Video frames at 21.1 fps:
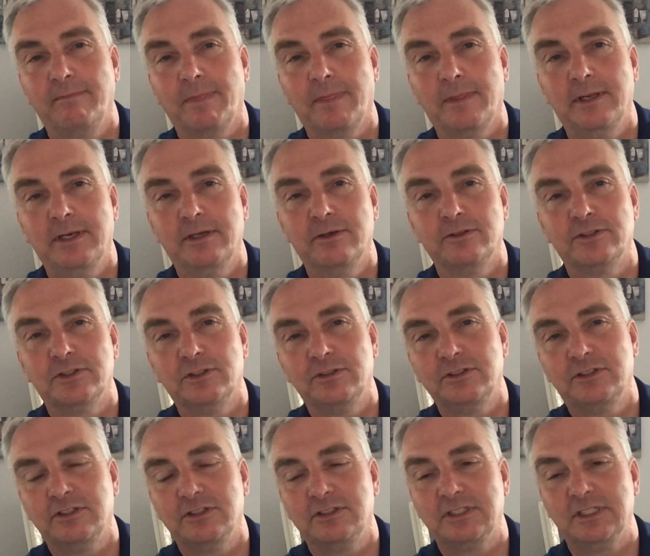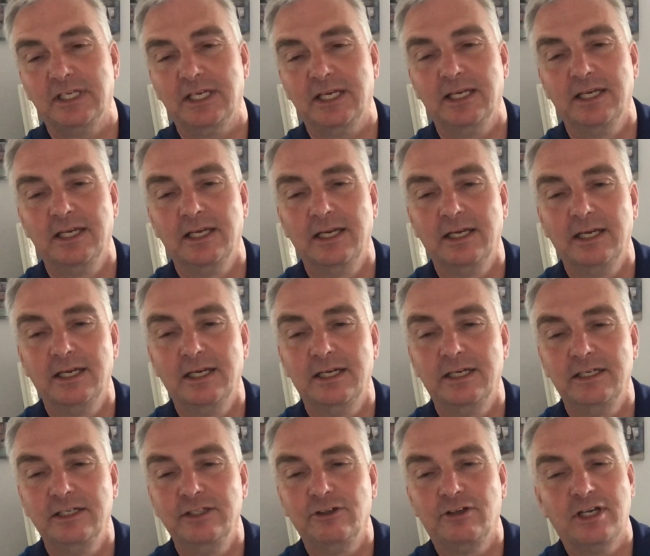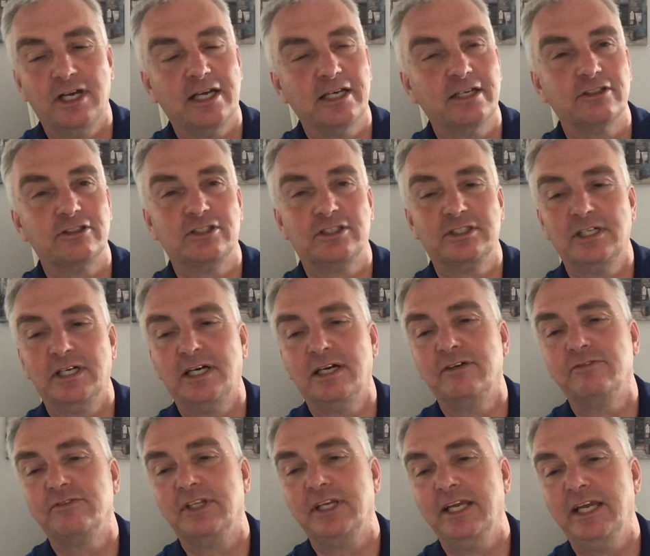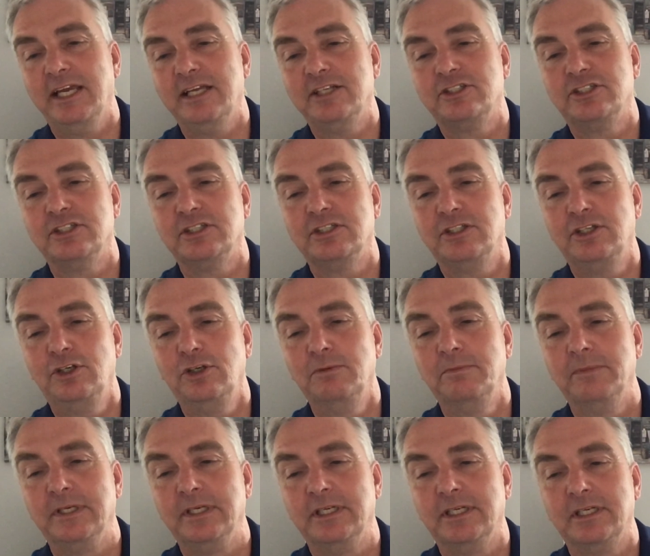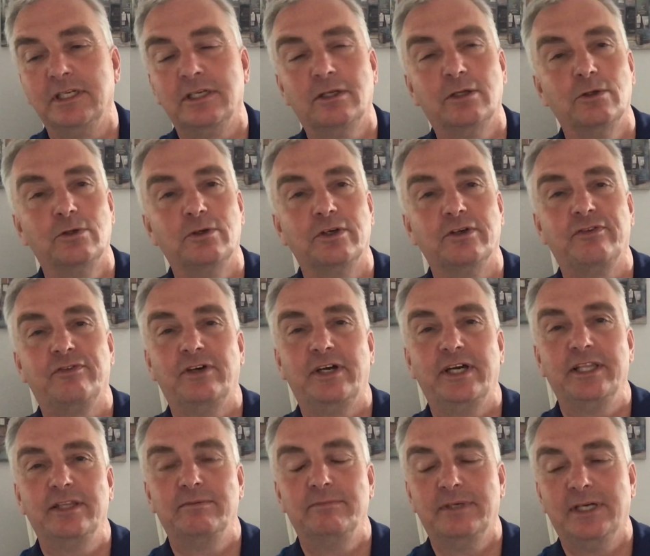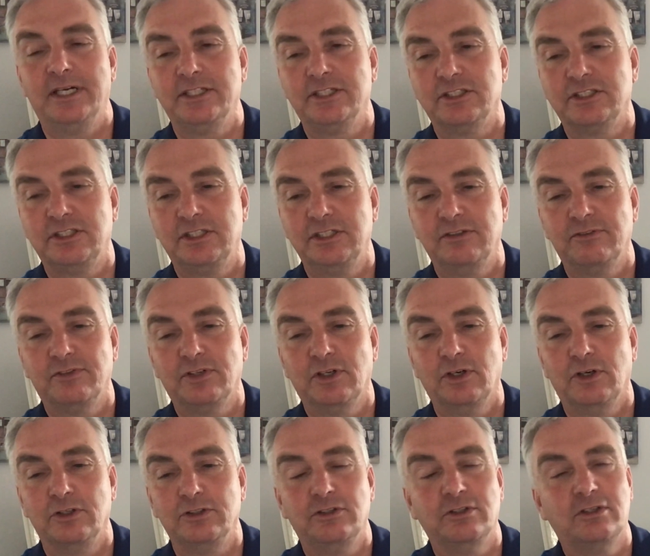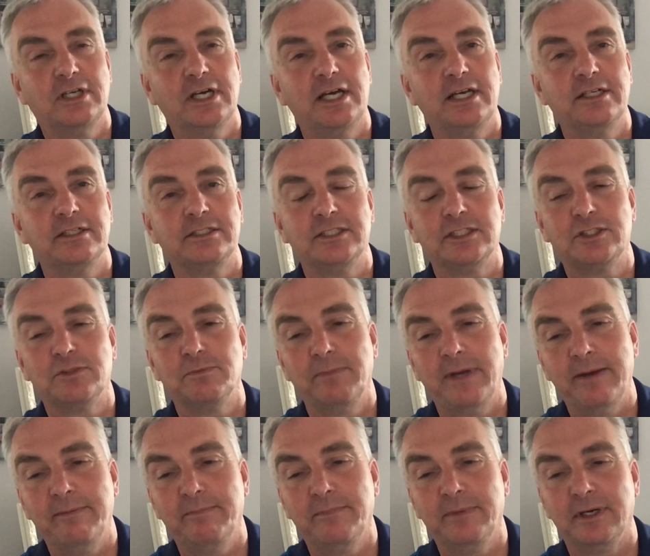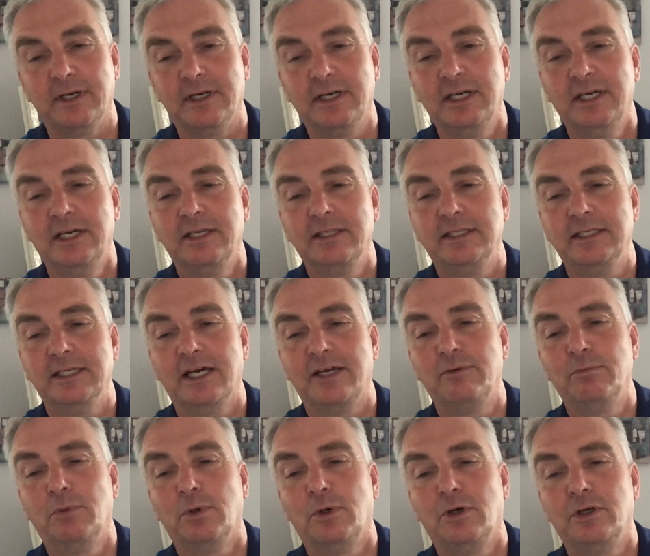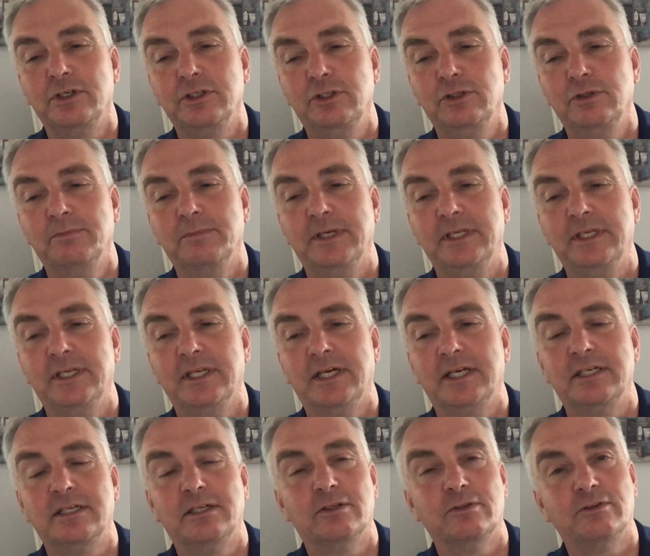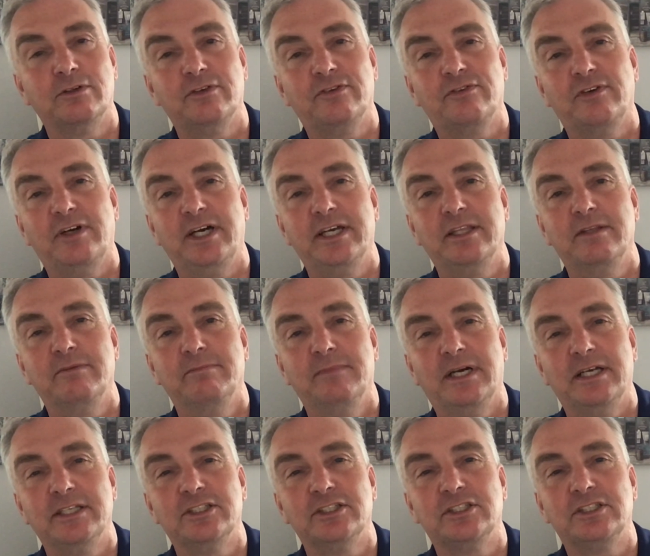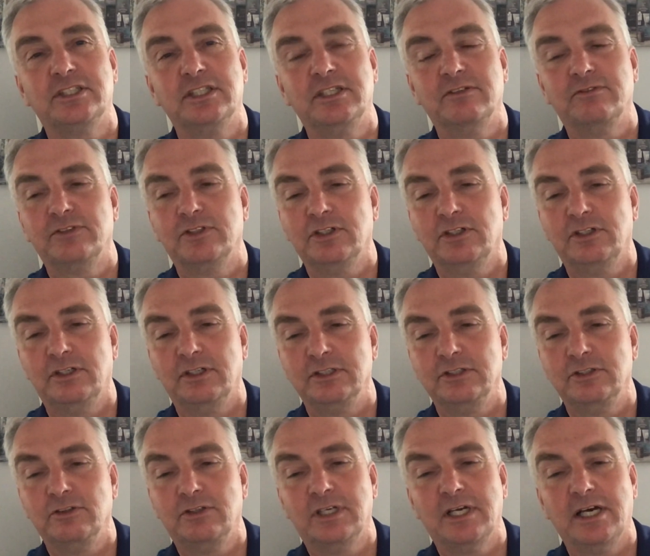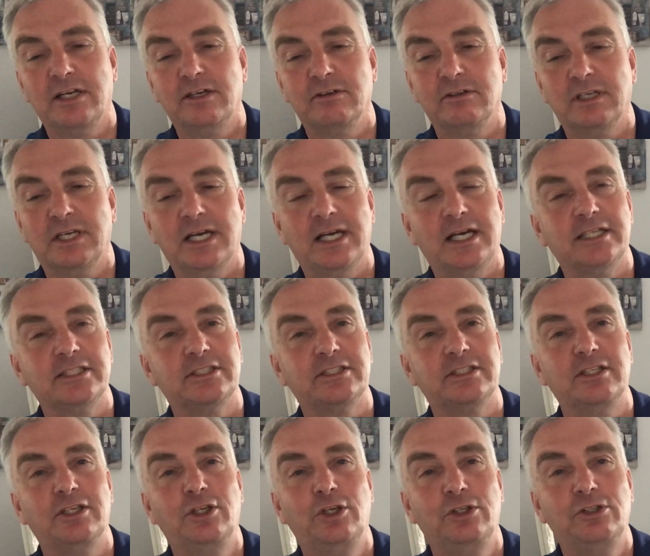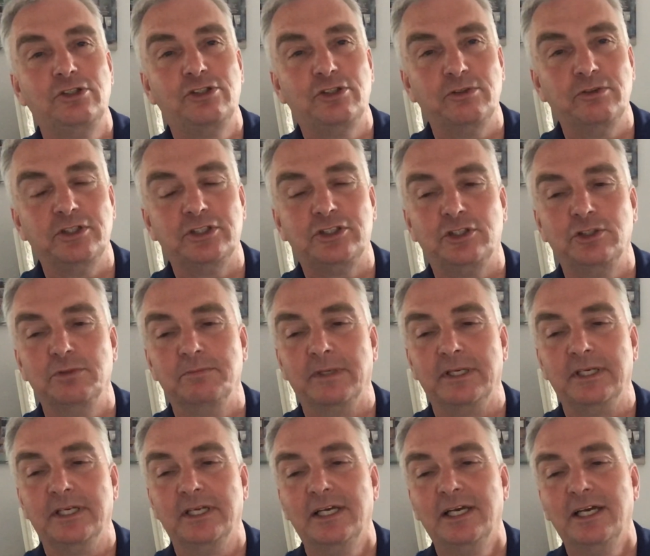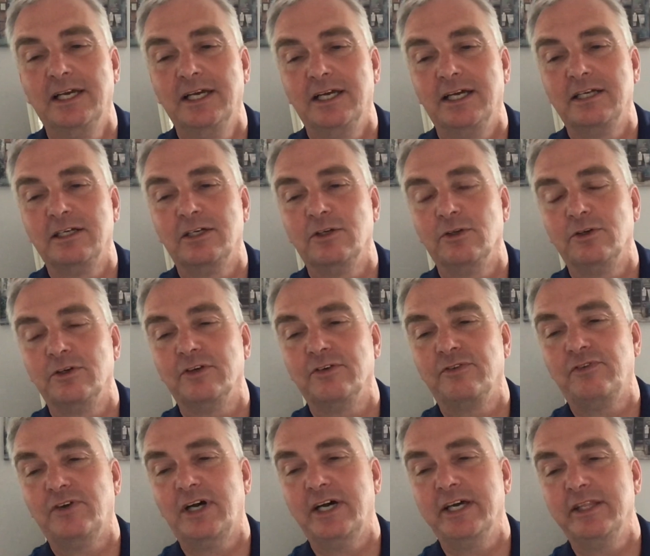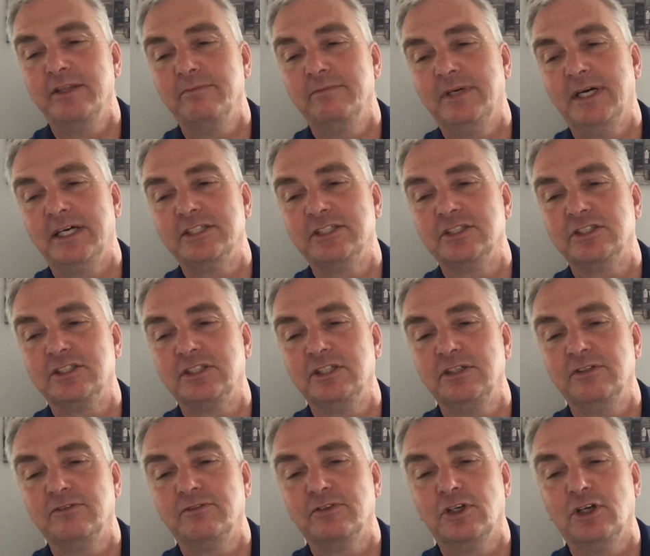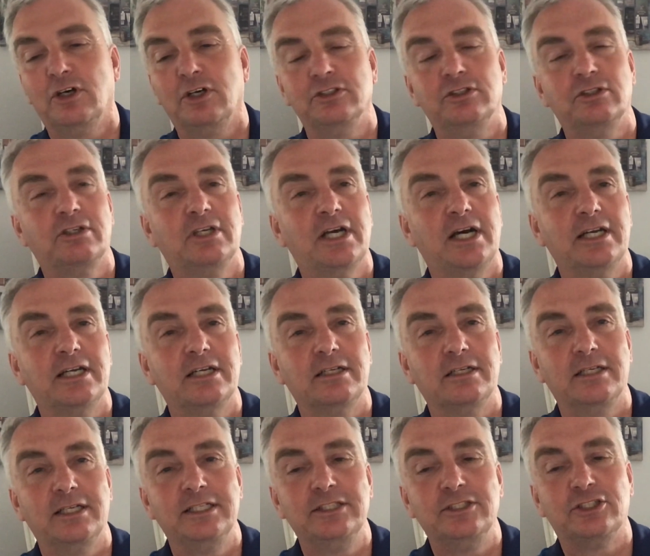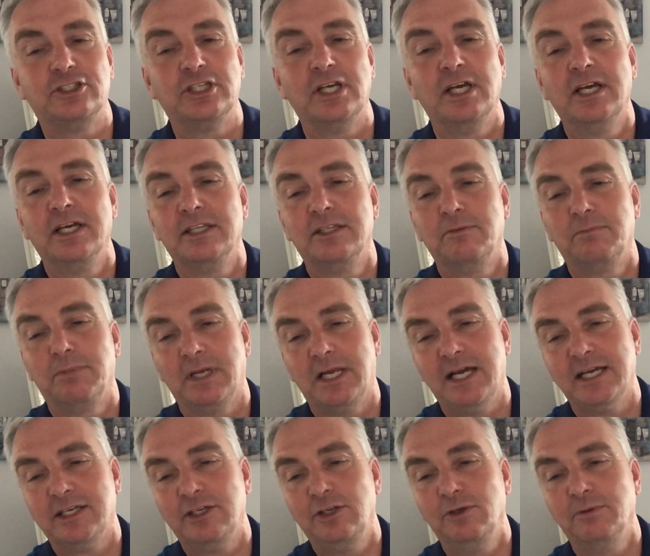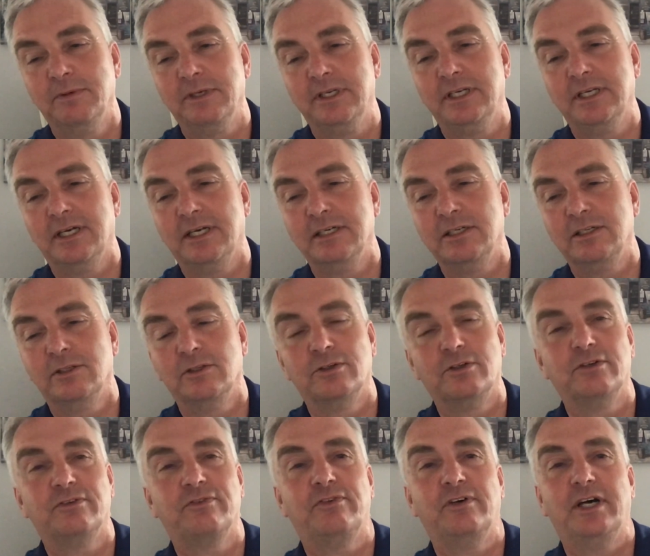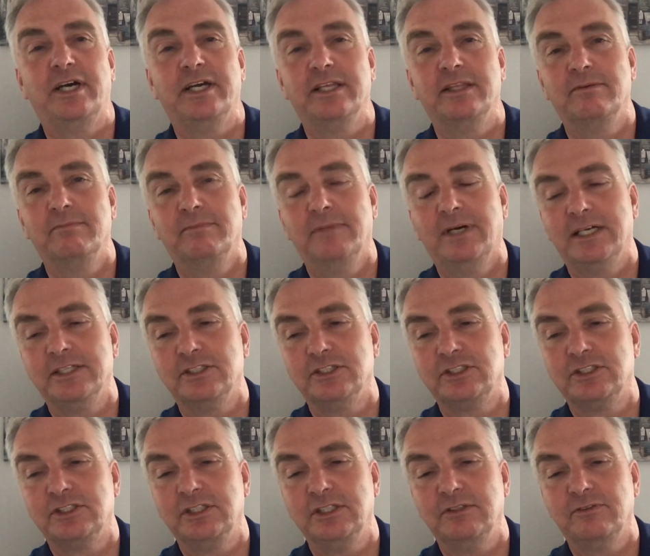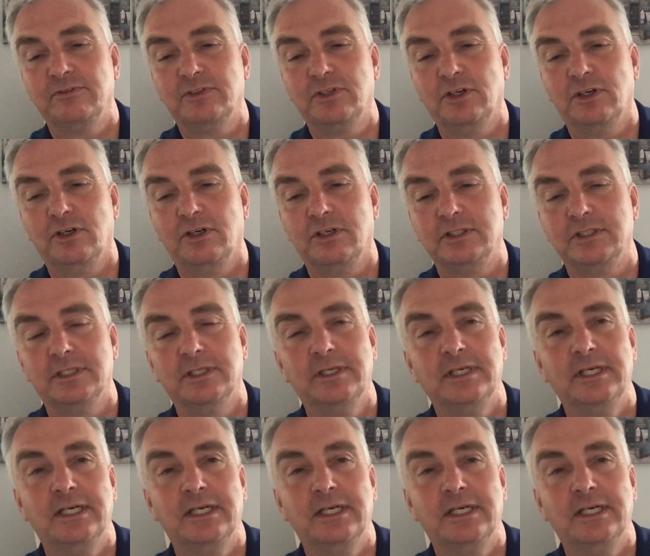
And he goes on to say, you cannot starve the aged human and glorify the majesty of God. You cannot dismember the unborn human and glorify the majesty of God. You cannot gas the Jewish human and glorify the majesty of God. You cannot lynch the black human and glorify the majesty of God.